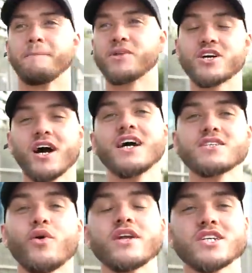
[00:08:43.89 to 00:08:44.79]
And
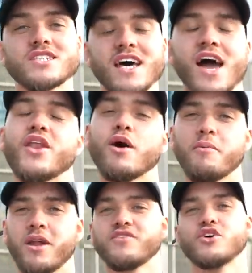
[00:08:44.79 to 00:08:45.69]
guys, I want to just say, I know
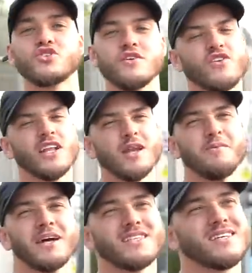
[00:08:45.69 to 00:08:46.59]
I've been off YouTube for a little
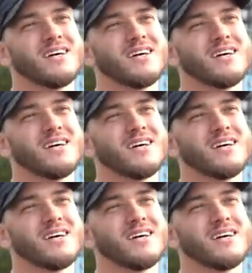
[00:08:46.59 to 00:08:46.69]
bit,